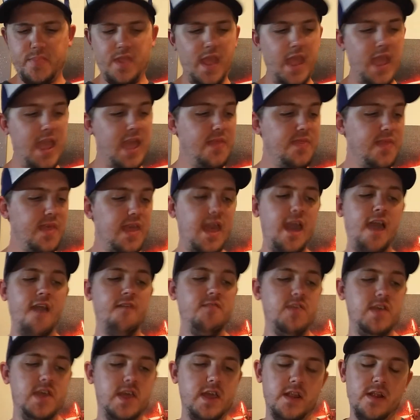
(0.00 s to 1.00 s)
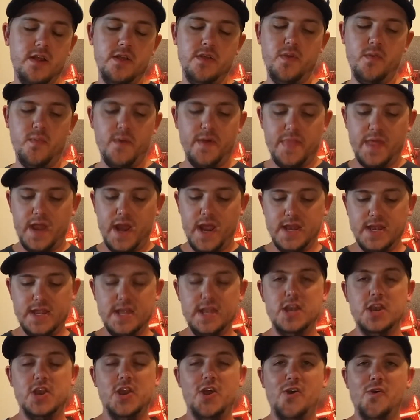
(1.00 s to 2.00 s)
And the heavy hitter, the one that I
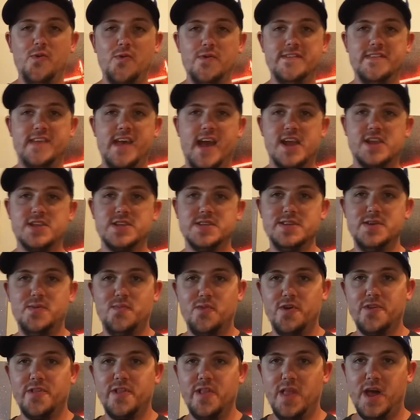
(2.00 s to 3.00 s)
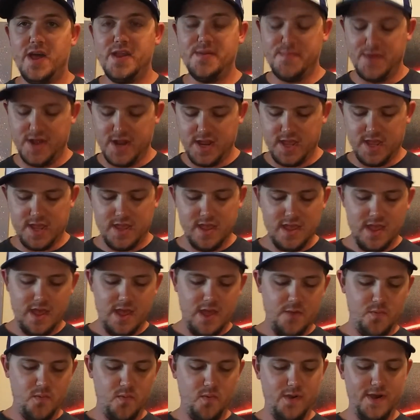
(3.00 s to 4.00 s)
didn't know was actually worth a lot of money,
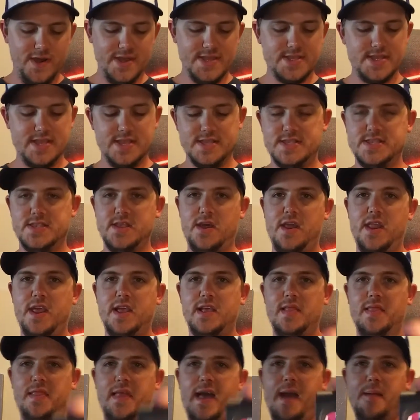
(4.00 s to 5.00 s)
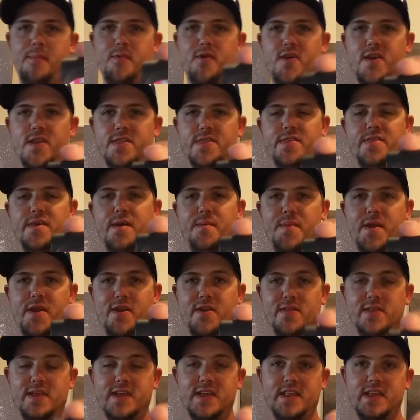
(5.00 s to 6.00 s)
was Sonic Labyrinth.
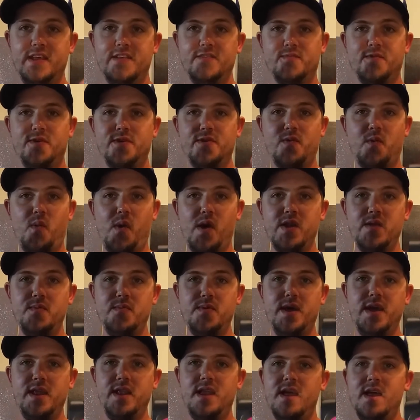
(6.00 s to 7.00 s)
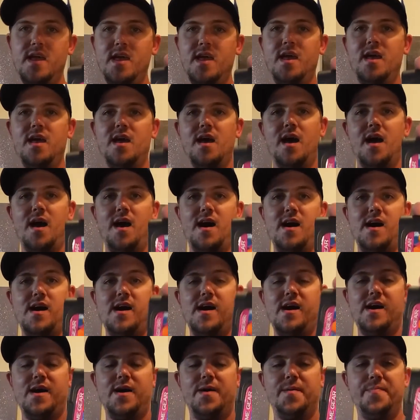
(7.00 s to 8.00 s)
Apparently it is worth quite a bit.
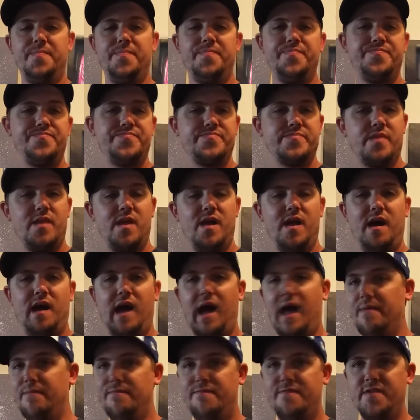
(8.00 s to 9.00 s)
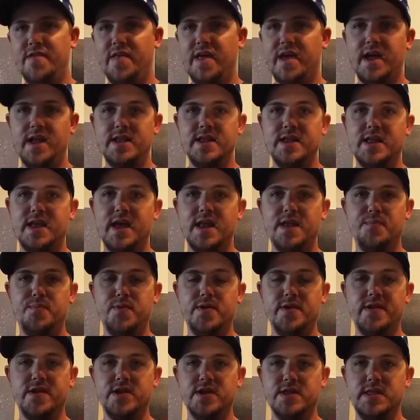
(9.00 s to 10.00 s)
I feel like I did get a
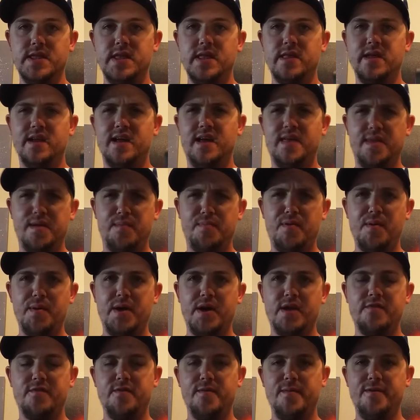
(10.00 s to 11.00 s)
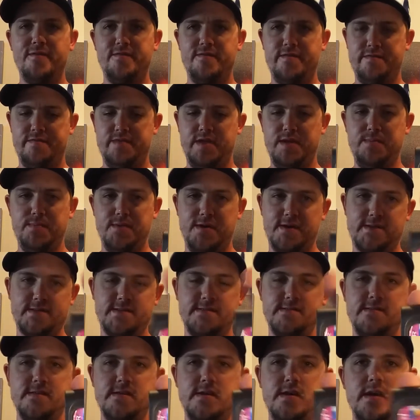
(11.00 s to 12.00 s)
pretty good deal on it. I think I probably got it for about 15
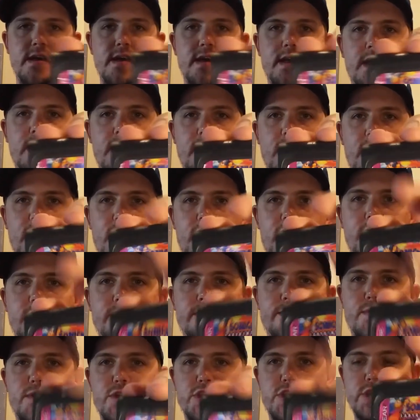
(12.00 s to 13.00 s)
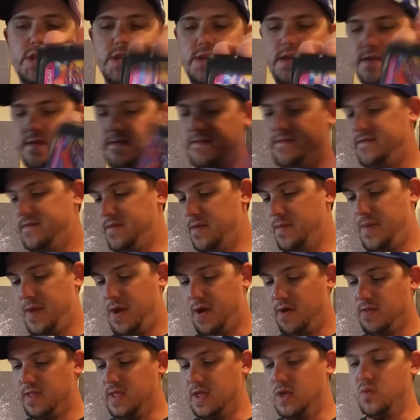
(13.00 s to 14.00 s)
bucks, which is
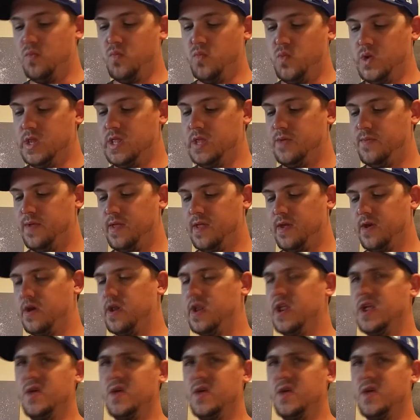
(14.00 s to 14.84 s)
apparently really, really good.